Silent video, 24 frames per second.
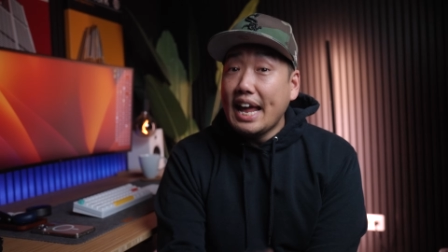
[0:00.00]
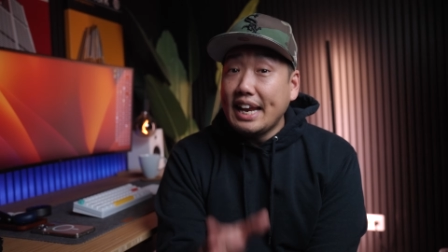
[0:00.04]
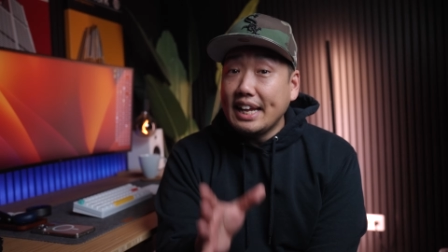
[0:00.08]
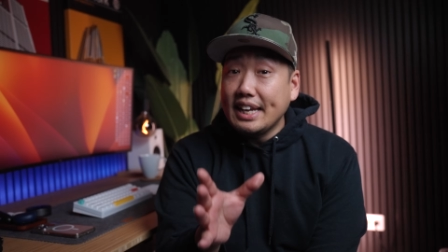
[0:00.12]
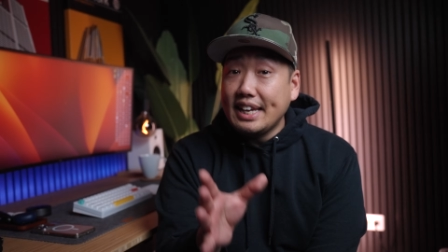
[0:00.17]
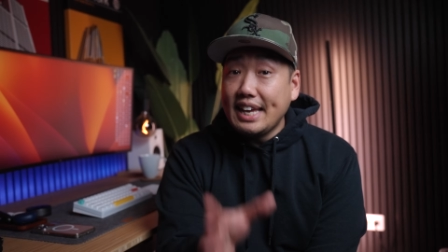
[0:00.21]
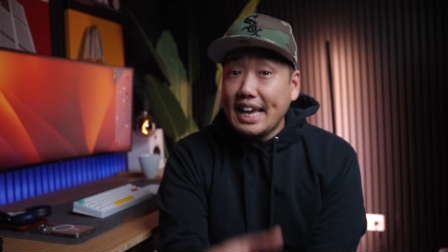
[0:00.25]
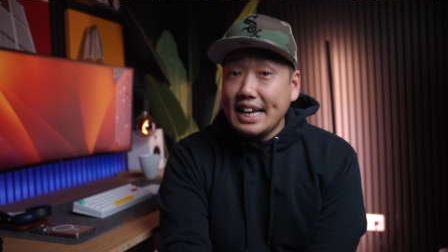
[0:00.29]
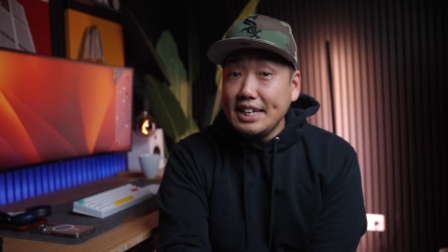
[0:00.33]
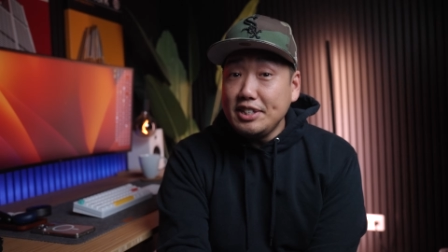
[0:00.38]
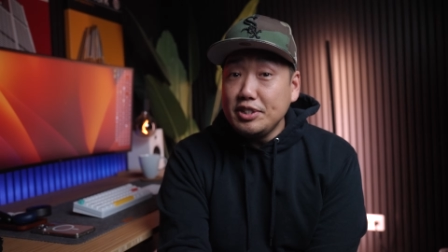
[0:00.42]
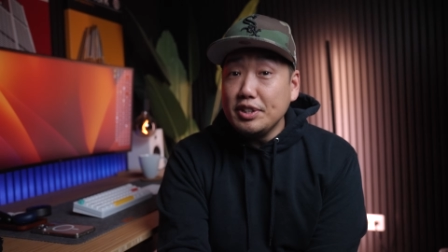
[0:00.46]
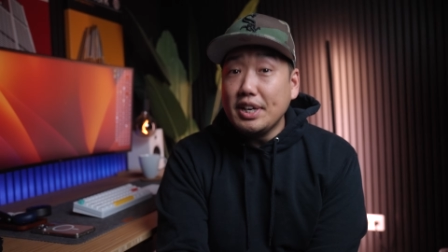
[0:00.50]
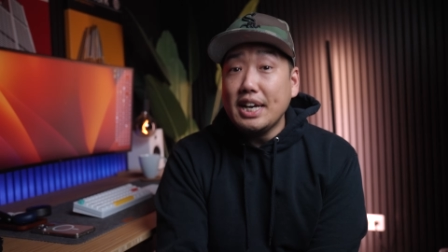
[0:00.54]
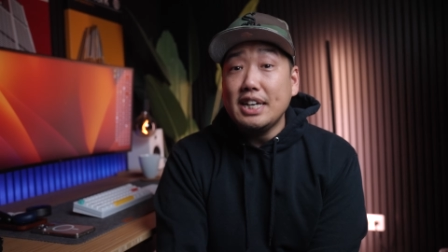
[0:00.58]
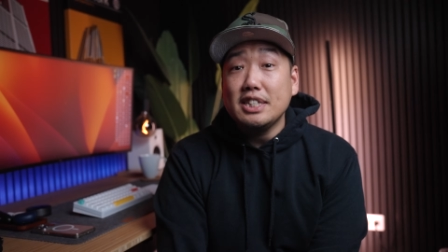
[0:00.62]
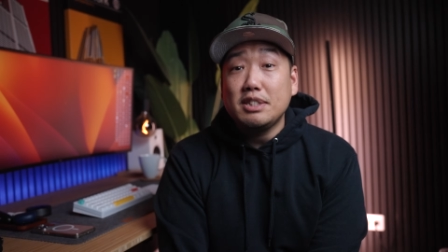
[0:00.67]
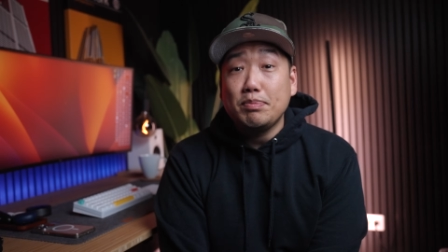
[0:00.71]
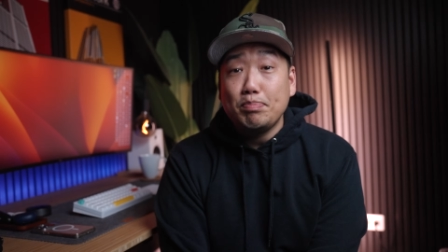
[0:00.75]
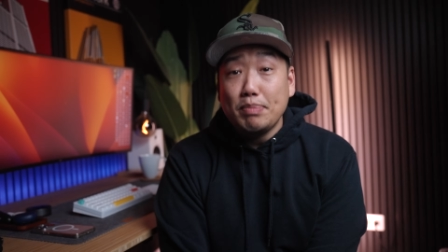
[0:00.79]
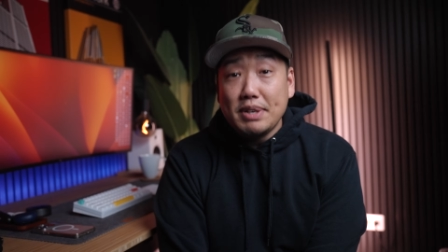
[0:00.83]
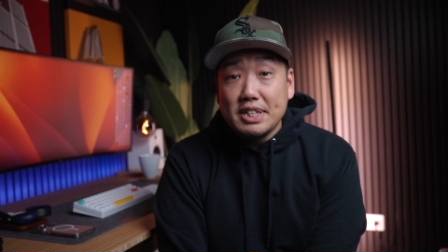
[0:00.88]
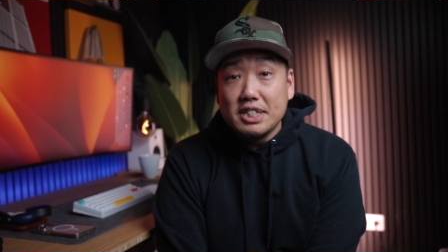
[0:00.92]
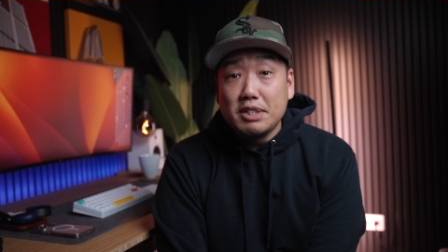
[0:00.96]
And in case you
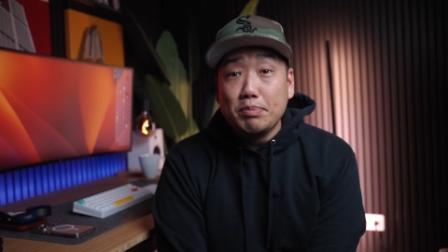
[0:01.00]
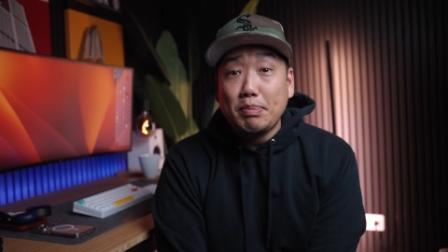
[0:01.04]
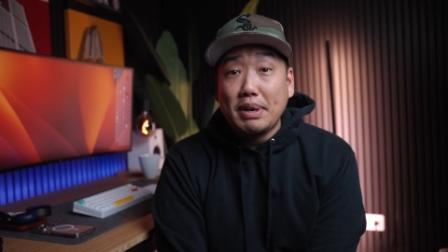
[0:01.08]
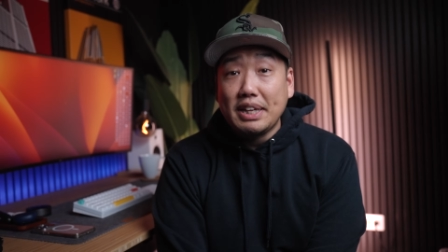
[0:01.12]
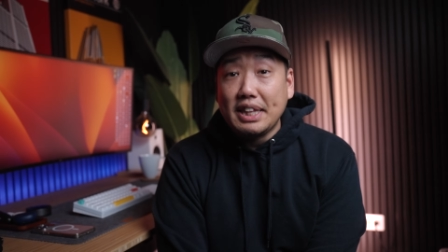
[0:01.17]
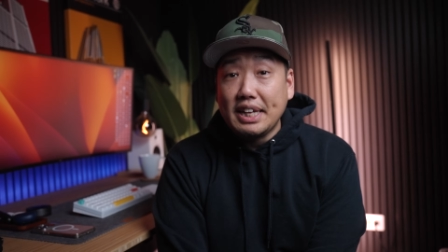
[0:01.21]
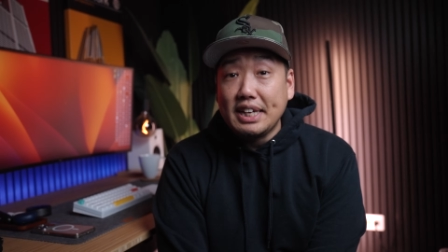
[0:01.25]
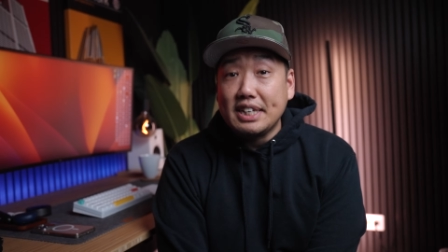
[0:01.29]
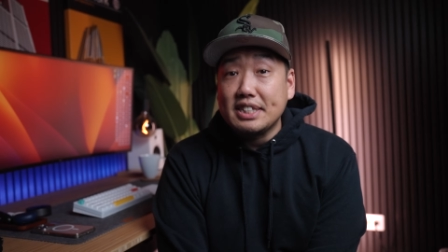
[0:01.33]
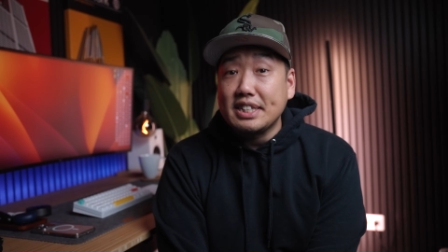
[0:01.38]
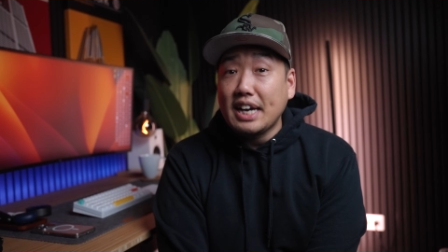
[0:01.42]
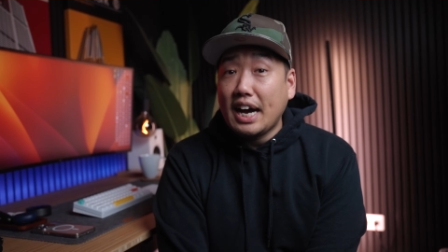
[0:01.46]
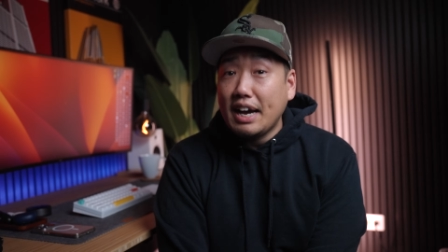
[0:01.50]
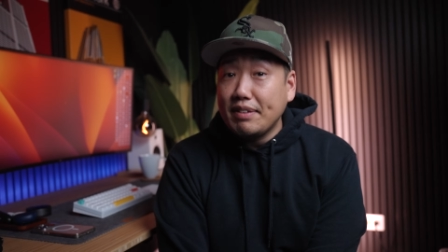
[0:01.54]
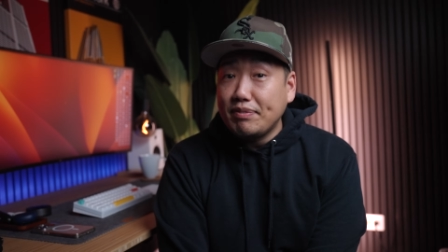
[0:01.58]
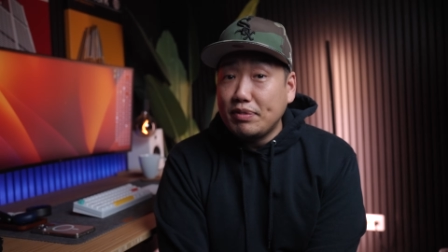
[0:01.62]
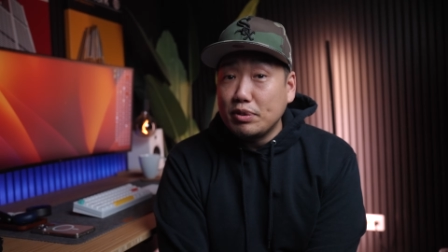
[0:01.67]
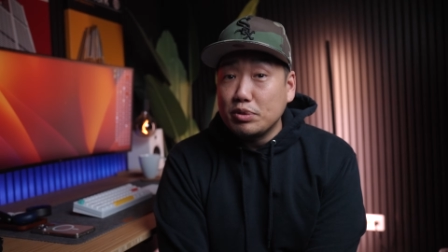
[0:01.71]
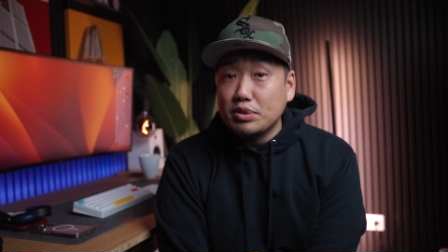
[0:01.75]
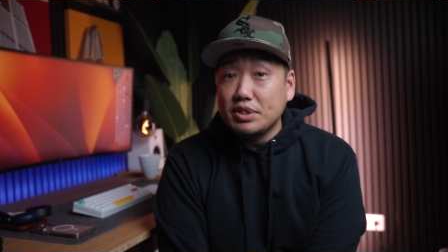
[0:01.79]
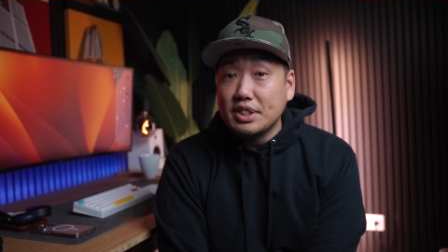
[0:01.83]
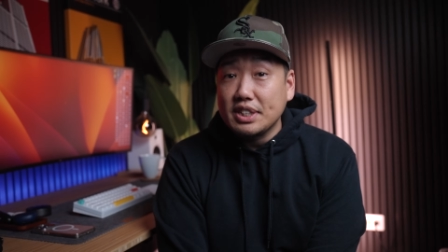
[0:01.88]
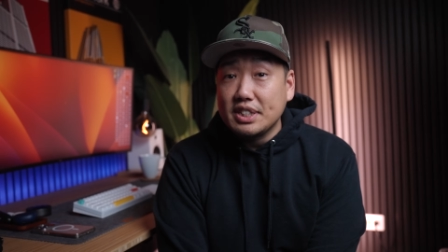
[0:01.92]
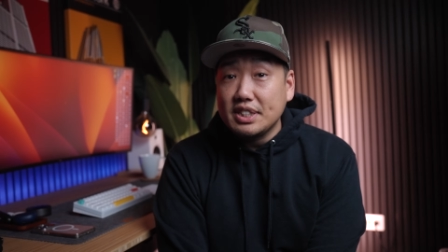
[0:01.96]
guys missed my latest
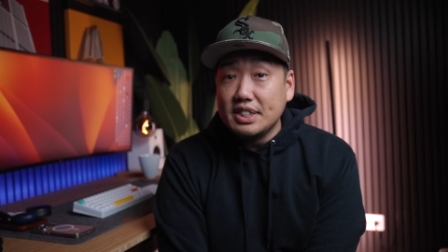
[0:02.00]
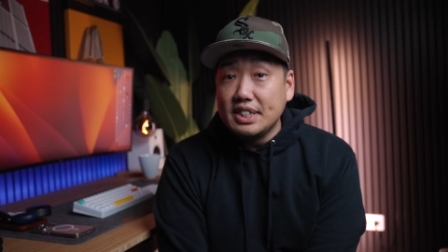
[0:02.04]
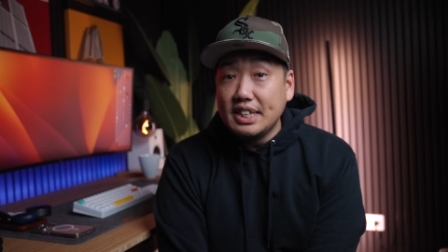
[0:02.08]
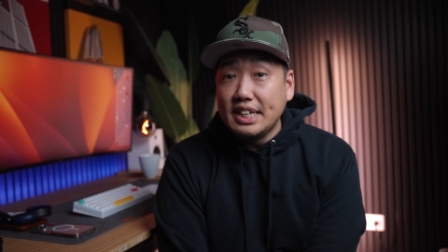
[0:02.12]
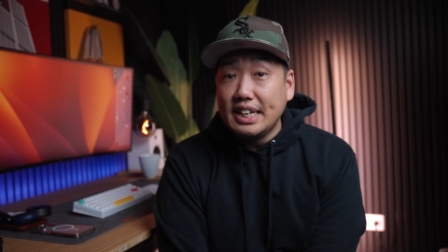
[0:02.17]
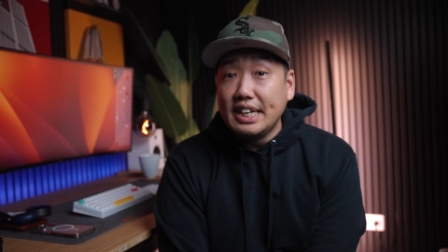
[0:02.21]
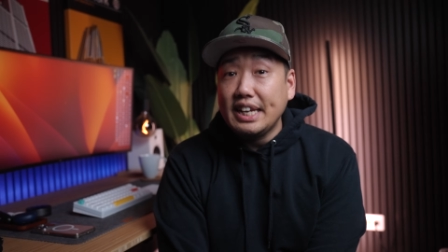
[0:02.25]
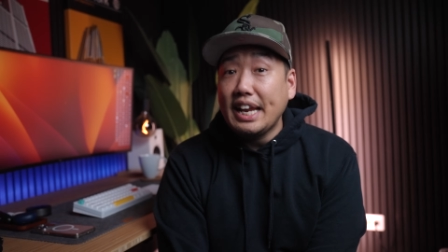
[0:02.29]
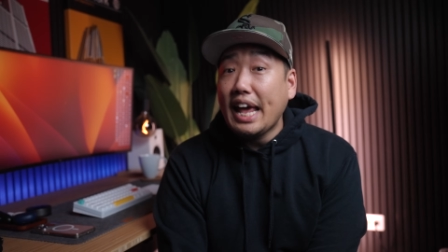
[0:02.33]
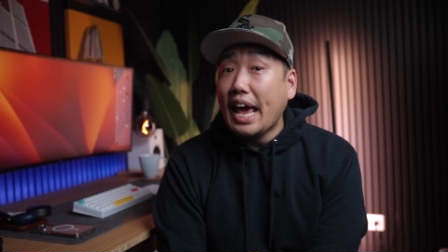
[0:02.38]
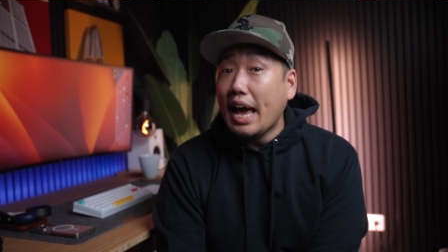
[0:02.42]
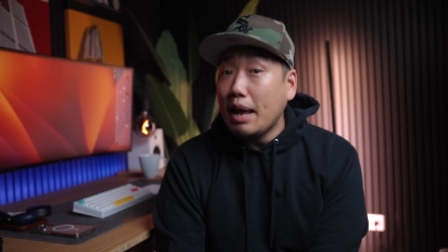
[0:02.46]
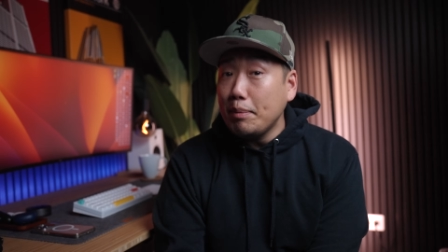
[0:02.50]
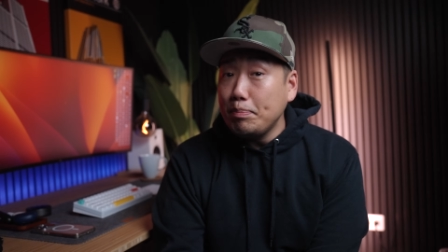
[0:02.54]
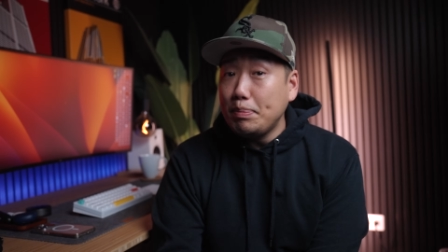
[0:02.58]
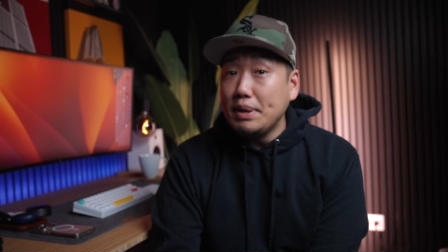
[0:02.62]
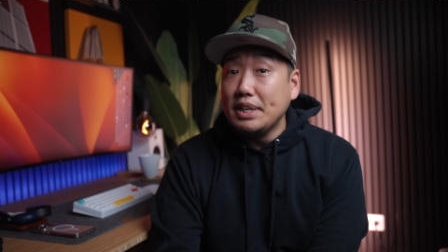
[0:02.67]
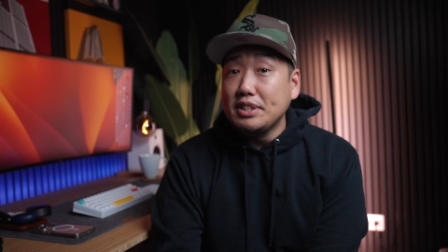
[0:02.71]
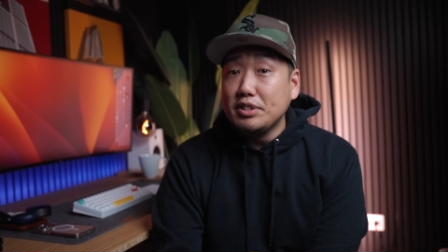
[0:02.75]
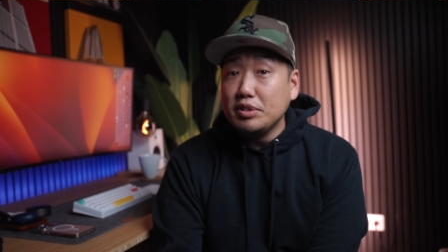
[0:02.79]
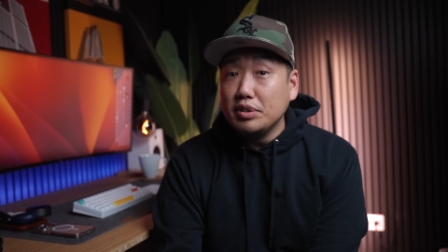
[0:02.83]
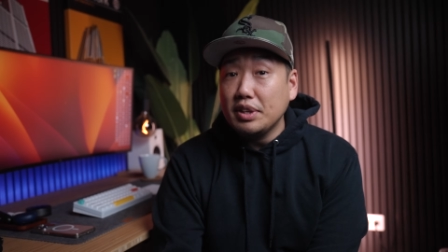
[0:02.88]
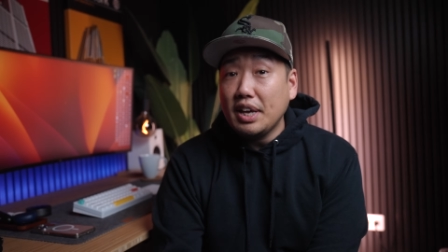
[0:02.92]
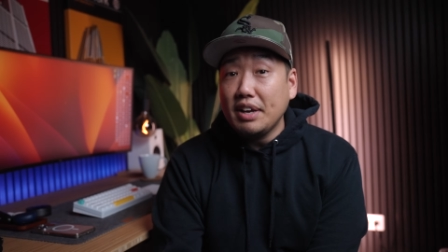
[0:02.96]
iPhone 16 and
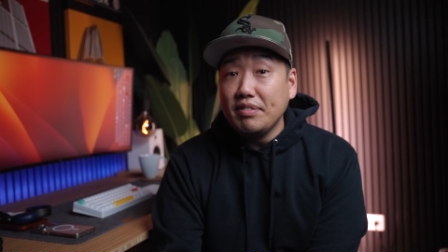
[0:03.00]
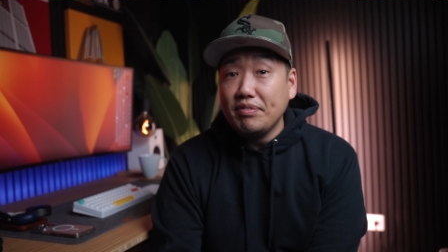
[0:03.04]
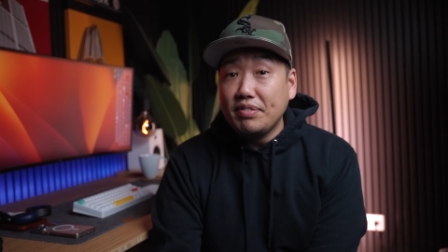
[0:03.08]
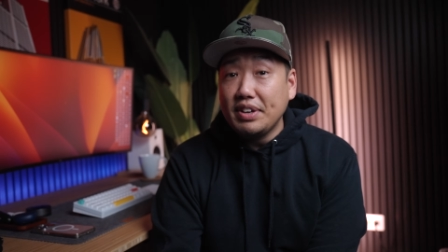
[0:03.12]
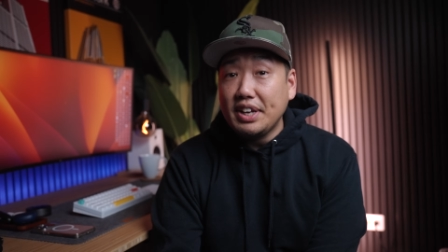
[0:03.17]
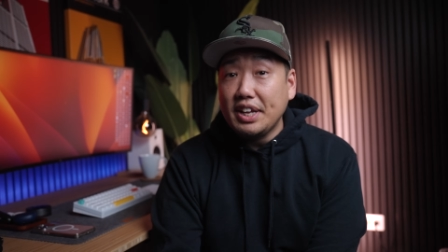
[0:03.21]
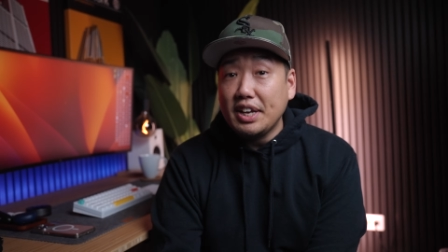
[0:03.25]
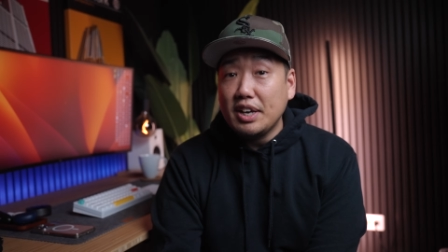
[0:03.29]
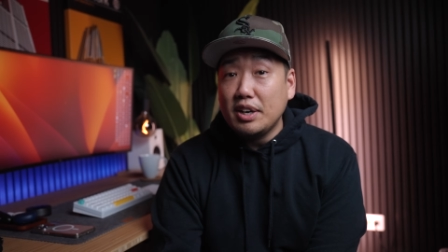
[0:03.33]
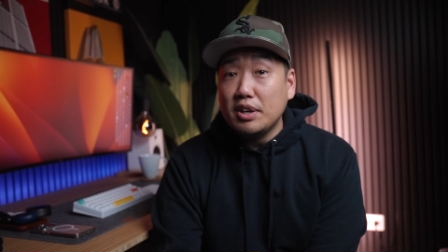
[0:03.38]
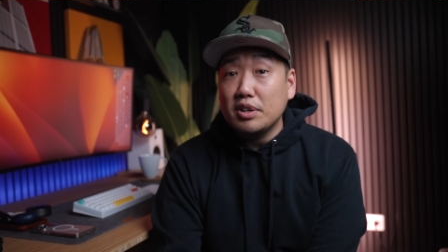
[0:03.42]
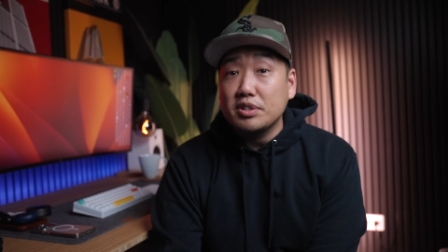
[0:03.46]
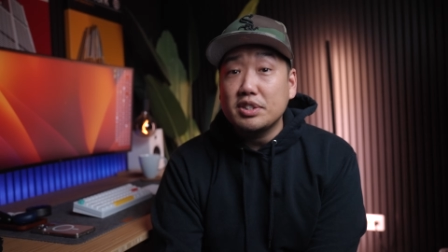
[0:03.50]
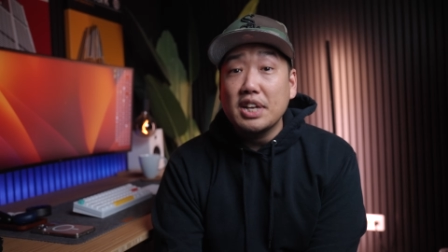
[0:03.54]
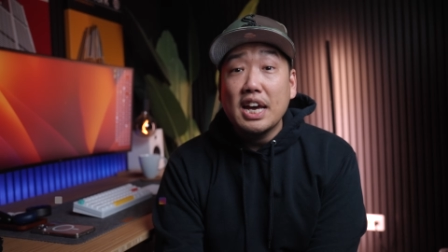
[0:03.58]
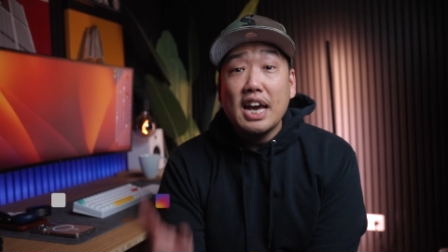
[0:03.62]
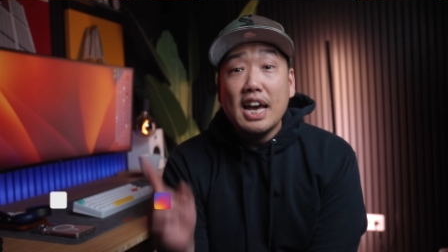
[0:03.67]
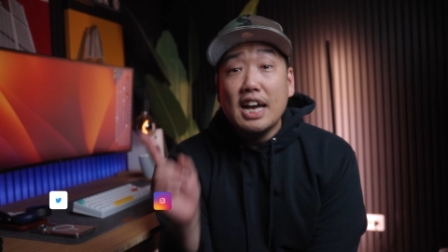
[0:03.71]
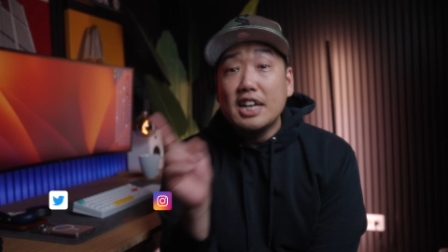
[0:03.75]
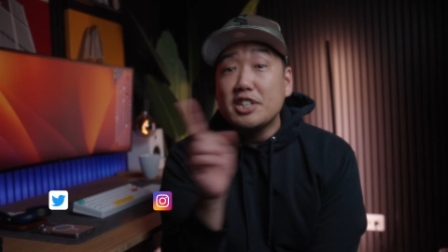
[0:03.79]
Pixel 9 videos,